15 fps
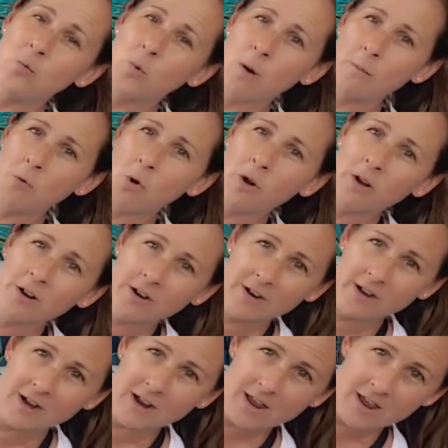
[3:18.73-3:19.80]
one more,
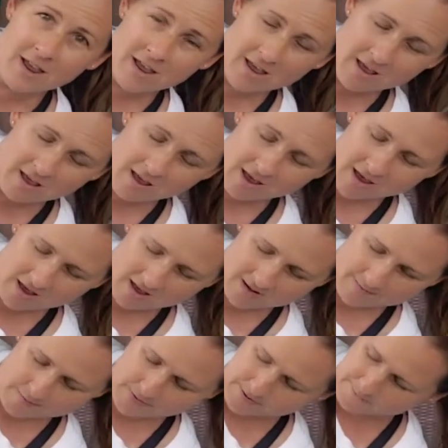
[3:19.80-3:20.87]
up